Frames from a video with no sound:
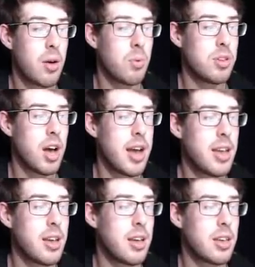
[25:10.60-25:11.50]
will
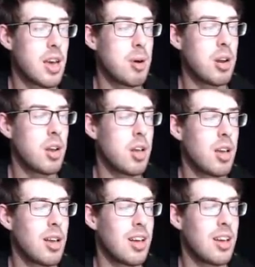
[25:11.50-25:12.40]
die. Come on.
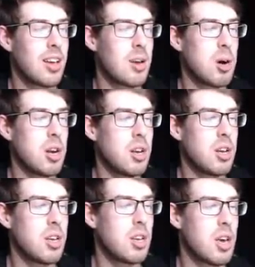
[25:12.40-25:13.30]
Come on.
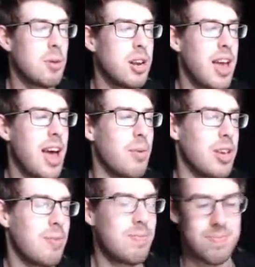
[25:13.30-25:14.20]
Come on. There
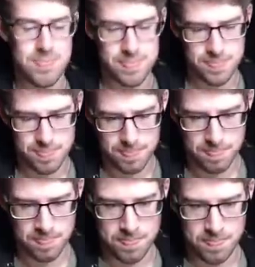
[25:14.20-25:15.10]
we go.
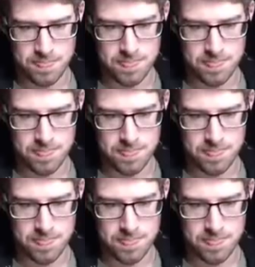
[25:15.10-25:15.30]
Can